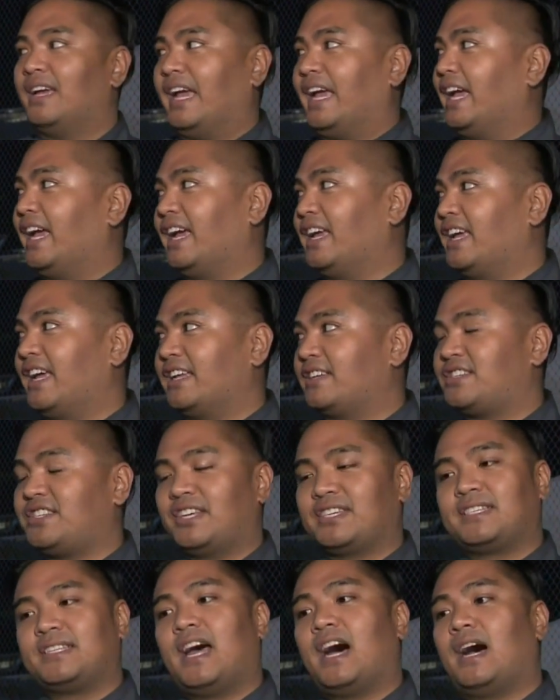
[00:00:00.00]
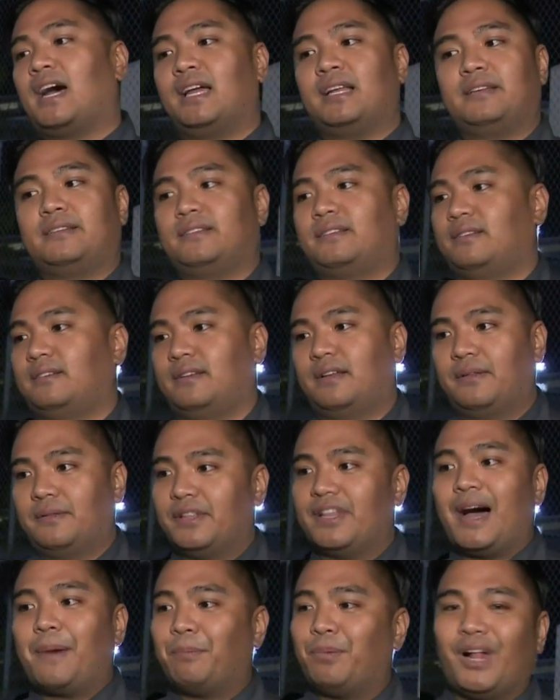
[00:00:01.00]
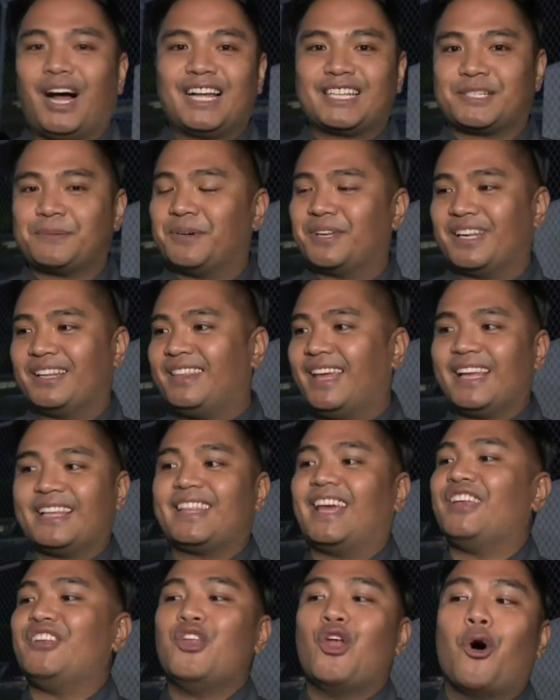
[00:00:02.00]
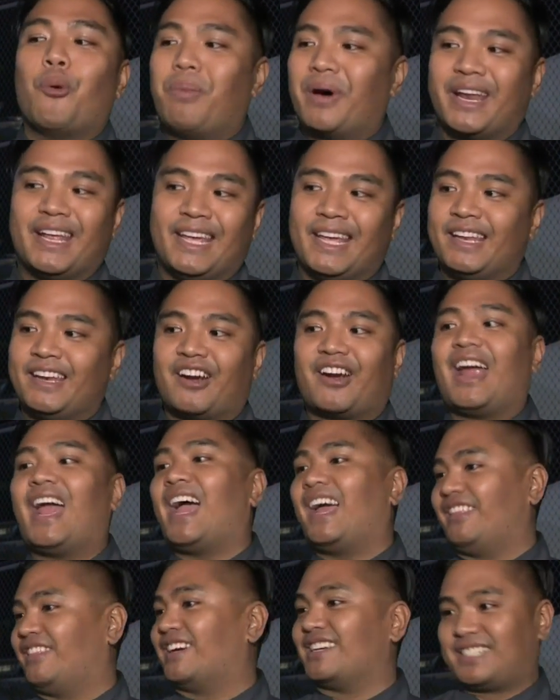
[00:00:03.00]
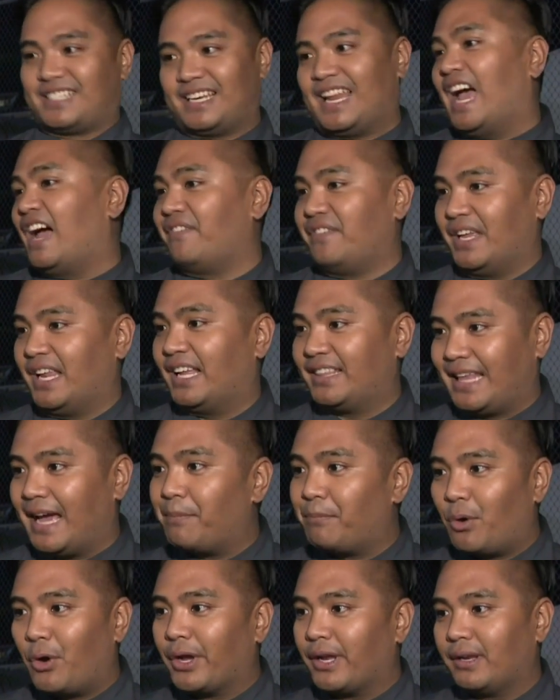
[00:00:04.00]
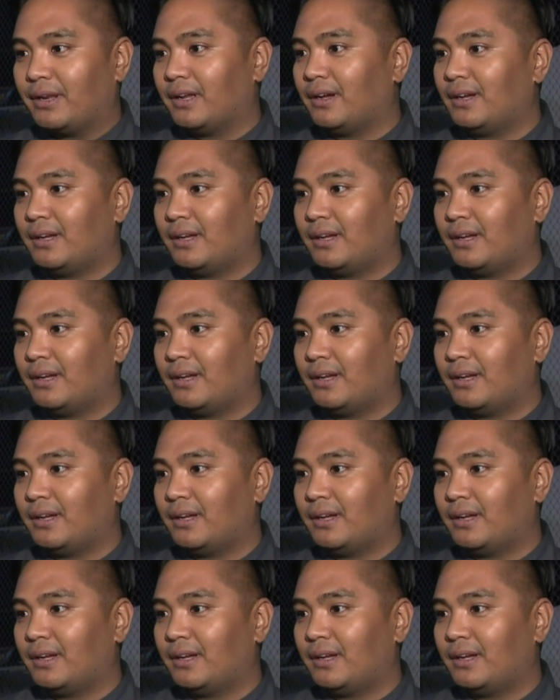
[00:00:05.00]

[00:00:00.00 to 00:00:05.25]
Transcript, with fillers: It, it's just not, not plausible to think that nobody in there doesn't have it at that point